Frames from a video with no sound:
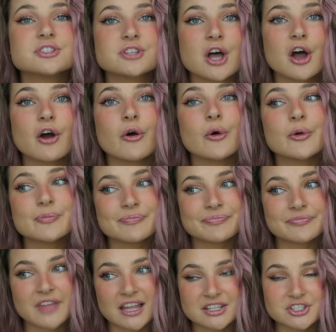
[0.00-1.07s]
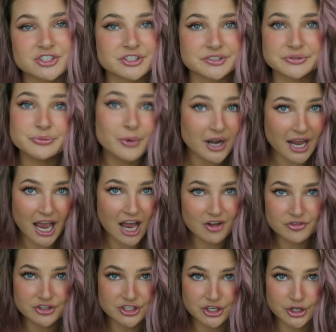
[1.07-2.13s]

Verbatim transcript: So that's just what I have to